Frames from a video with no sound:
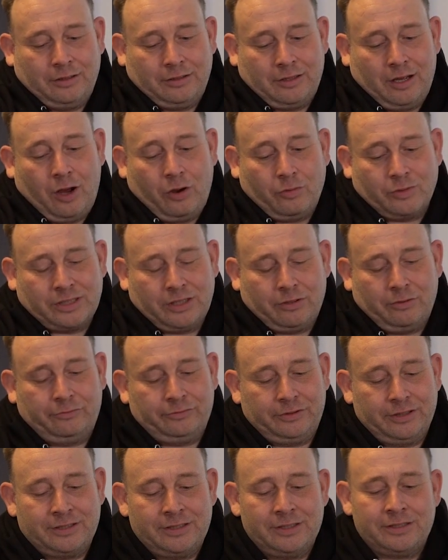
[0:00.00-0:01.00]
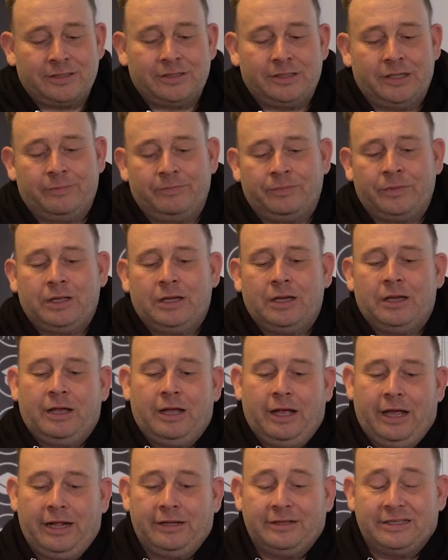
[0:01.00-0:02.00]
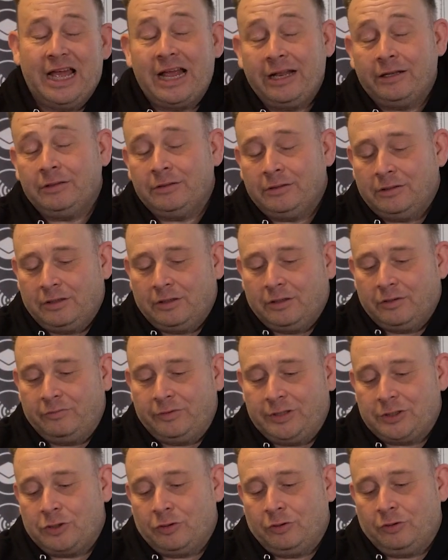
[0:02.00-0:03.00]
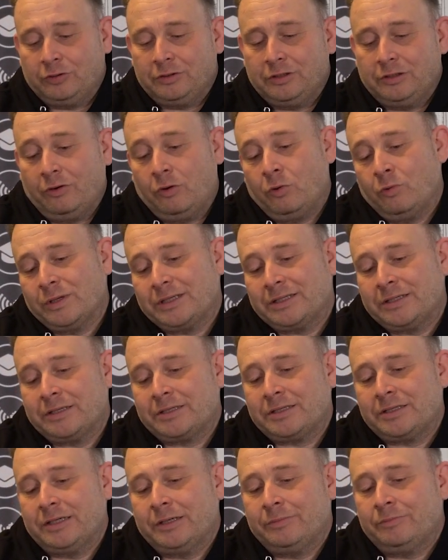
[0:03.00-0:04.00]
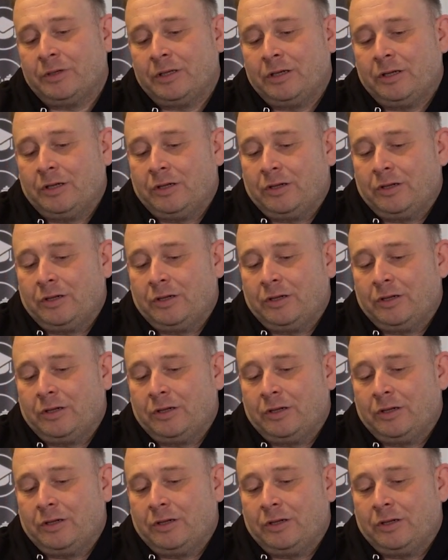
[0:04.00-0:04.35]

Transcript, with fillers: the housing of the system and then we turn the whole system